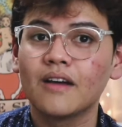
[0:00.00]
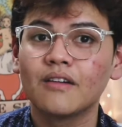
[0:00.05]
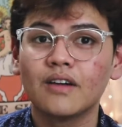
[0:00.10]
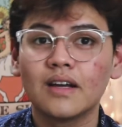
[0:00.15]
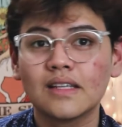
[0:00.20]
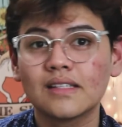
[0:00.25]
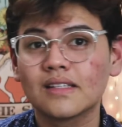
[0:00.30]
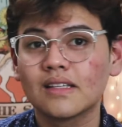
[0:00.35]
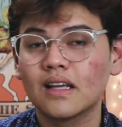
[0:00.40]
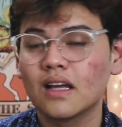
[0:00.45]

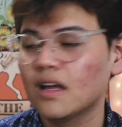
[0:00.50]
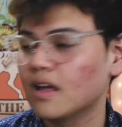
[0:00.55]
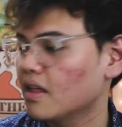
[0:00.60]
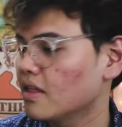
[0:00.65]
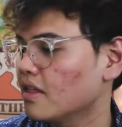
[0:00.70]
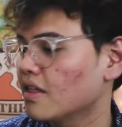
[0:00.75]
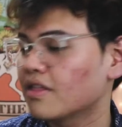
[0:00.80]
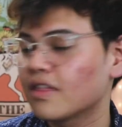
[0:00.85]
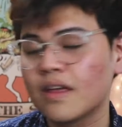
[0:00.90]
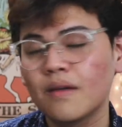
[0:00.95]

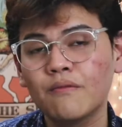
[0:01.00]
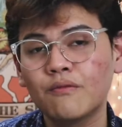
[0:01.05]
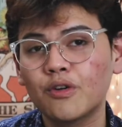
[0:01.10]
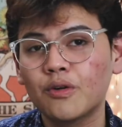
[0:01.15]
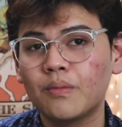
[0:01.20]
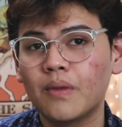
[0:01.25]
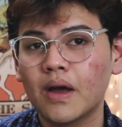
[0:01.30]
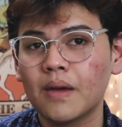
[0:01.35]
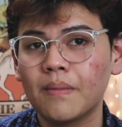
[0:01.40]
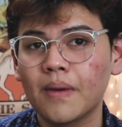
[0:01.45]
The theme for
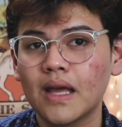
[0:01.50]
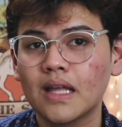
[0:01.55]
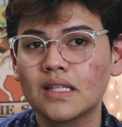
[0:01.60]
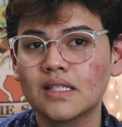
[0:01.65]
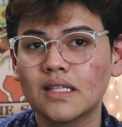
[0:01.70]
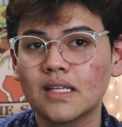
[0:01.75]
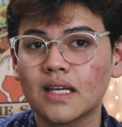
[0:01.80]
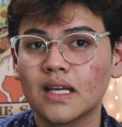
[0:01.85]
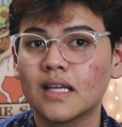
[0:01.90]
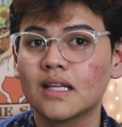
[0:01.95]
my
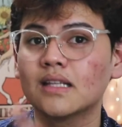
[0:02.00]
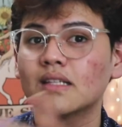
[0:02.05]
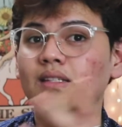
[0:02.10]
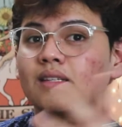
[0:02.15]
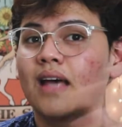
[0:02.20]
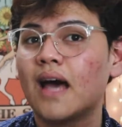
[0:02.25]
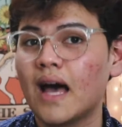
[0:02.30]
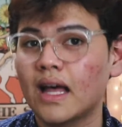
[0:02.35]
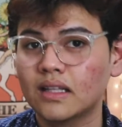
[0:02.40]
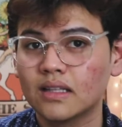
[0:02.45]
painting is
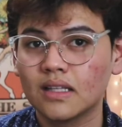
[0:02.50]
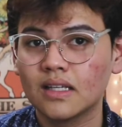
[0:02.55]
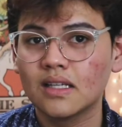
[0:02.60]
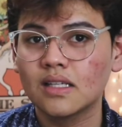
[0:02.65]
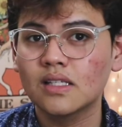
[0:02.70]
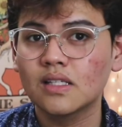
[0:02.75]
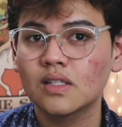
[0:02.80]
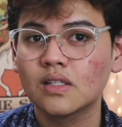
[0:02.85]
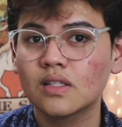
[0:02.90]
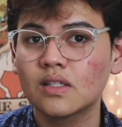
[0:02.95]

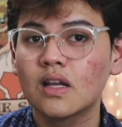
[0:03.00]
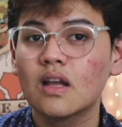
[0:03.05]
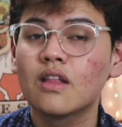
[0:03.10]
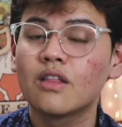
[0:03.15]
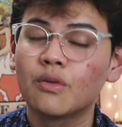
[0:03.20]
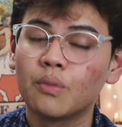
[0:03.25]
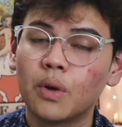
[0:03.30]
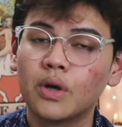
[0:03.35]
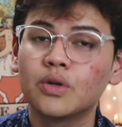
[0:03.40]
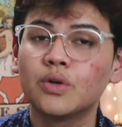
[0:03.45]
Atlas,
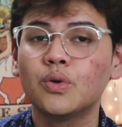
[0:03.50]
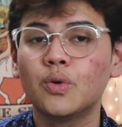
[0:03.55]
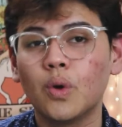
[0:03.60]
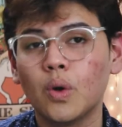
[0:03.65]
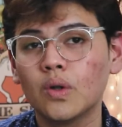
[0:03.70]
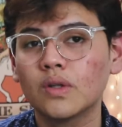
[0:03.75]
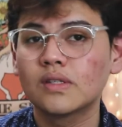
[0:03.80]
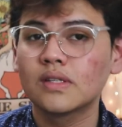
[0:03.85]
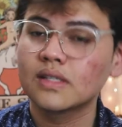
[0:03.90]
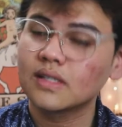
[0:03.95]
the one who
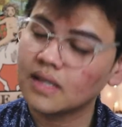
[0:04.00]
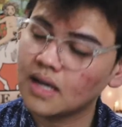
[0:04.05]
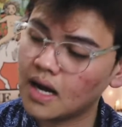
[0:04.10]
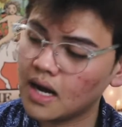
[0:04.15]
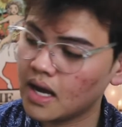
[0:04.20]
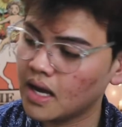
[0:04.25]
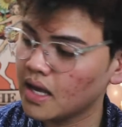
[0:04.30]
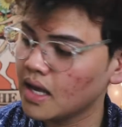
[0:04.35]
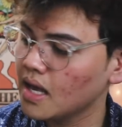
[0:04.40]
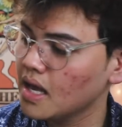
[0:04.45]
holds the
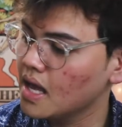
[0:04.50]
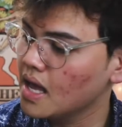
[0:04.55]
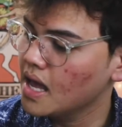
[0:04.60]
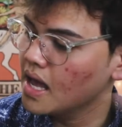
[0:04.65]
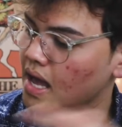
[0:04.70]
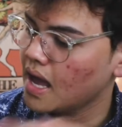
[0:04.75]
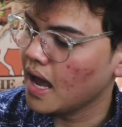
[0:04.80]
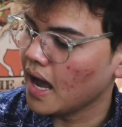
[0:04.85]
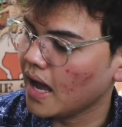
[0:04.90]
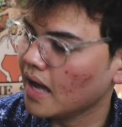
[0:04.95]
sky,
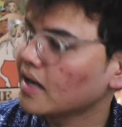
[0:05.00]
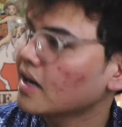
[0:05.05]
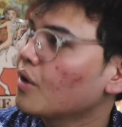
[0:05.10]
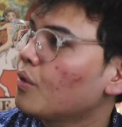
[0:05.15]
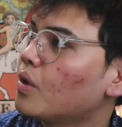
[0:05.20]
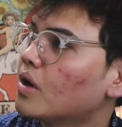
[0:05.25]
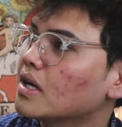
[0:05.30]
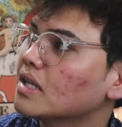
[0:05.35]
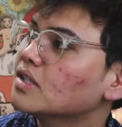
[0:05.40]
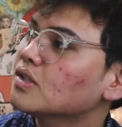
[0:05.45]
and I
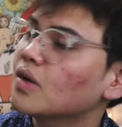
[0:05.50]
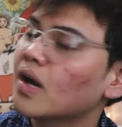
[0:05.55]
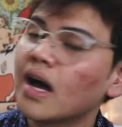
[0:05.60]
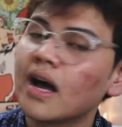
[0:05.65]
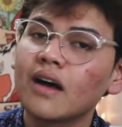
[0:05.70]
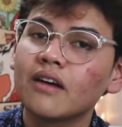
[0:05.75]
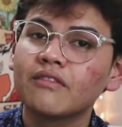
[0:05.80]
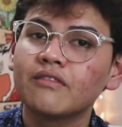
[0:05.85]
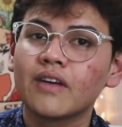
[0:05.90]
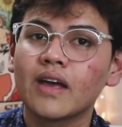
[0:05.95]
wanted to
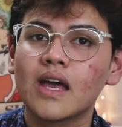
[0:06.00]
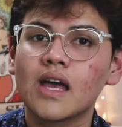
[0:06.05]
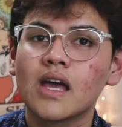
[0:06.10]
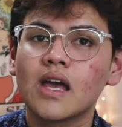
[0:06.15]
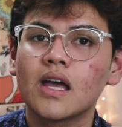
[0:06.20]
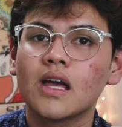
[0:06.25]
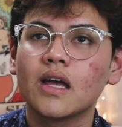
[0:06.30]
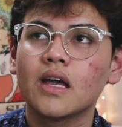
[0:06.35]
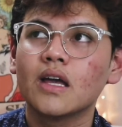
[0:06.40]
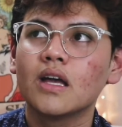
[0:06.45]
have
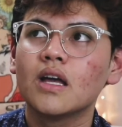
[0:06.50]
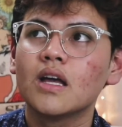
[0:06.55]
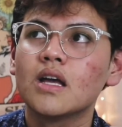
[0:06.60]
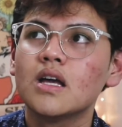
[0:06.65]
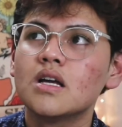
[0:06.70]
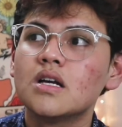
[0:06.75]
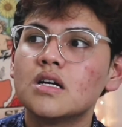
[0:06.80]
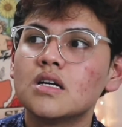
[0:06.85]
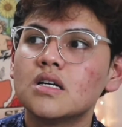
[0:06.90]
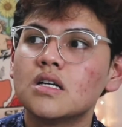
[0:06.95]
a
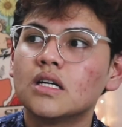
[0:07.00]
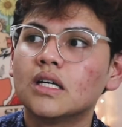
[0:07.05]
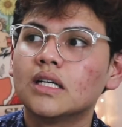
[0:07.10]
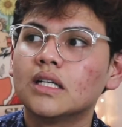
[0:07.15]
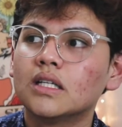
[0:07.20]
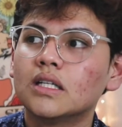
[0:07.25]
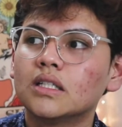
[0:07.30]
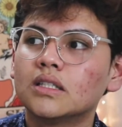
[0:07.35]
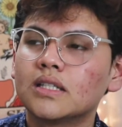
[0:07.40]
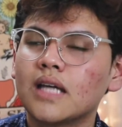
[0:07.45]

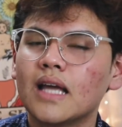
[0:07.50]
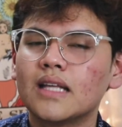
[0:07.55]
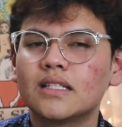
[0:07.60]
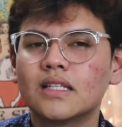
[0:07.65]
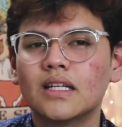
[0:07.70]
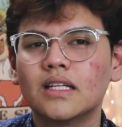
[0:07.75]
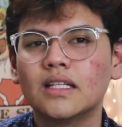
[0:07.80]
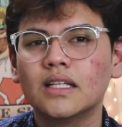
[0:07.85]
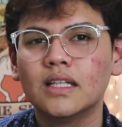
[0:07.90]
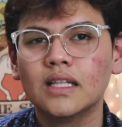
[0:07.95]

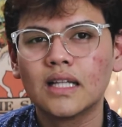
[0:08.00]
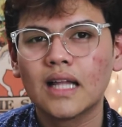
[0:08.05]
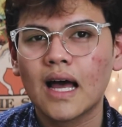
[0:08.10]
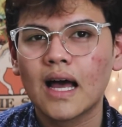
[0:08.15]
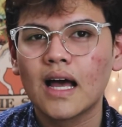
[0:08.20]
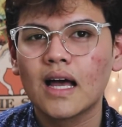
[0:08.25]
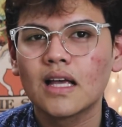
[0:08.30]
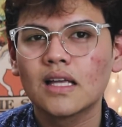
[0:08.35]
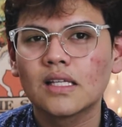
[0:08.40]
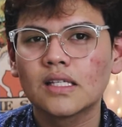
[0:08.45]
tainted
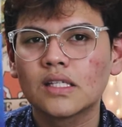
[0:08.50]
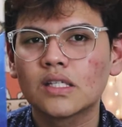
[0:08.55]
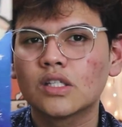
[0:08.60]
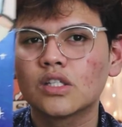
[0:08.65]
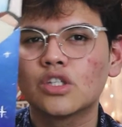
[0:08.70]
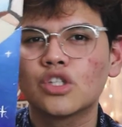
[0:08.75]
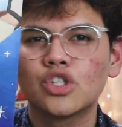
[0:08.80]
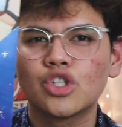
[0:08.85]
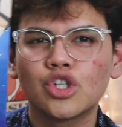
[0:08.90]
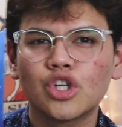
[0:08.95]

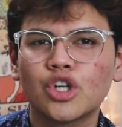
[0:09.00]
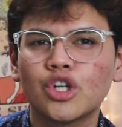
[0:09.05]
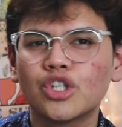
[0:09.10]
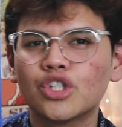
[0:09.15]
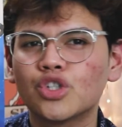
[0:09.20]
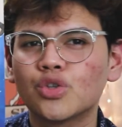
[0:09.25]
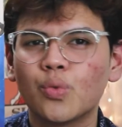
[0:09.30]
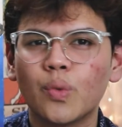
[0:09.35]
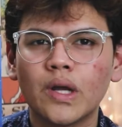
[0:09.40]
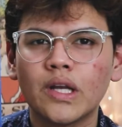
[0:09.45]
glass
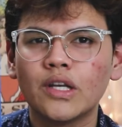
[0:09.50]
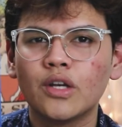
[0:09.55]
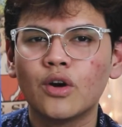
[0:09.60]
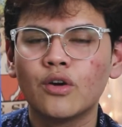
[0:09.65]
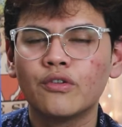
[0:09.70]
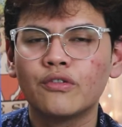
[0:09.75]
church window